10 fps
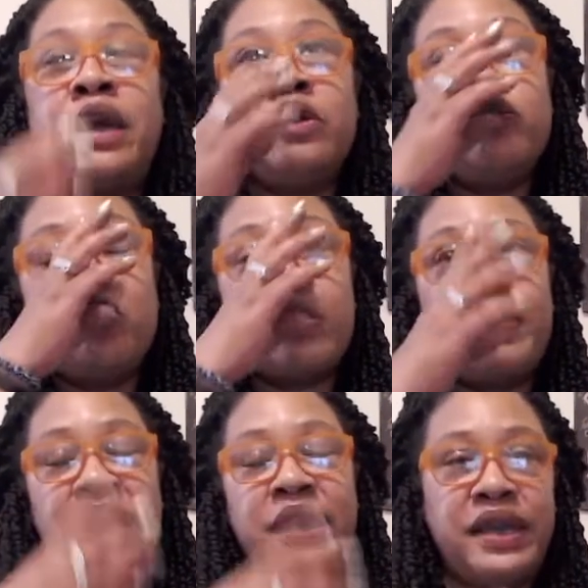you're
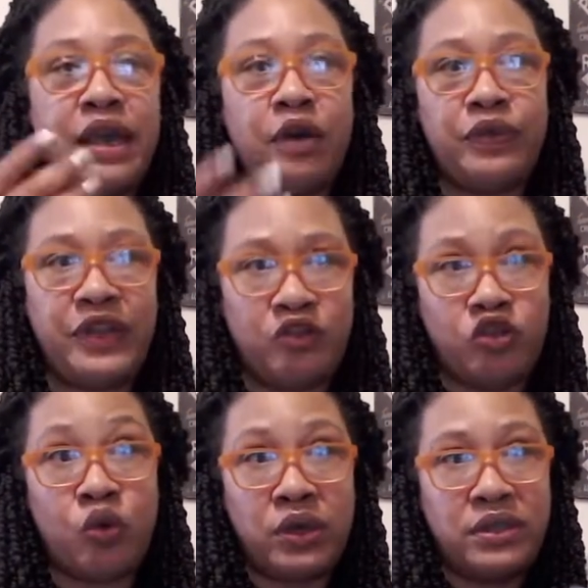making healthy
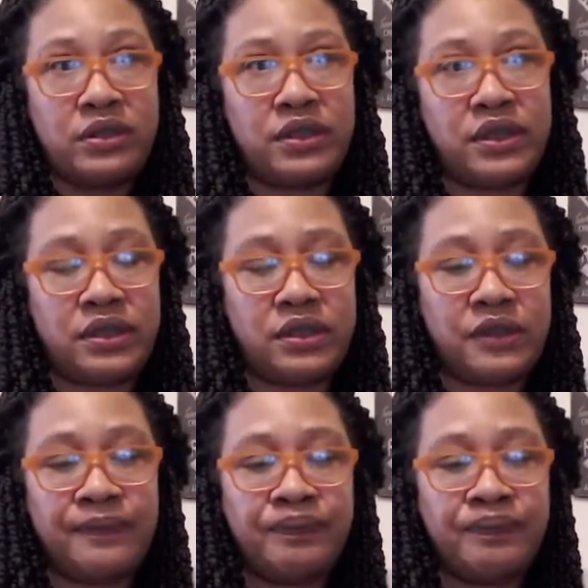choices.